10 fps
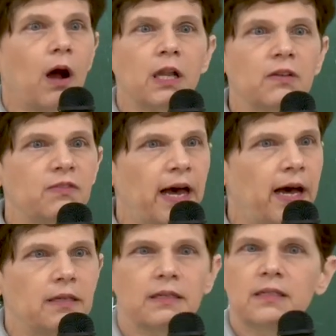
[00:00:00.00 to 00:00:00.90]
all of
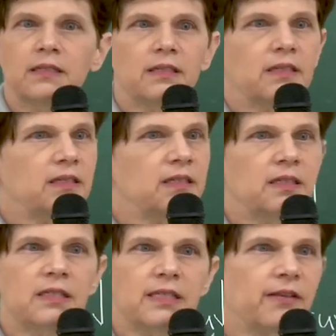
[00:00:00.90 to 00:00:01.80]
that
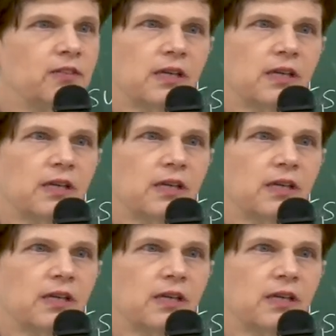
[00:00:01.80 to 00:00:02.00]
is on the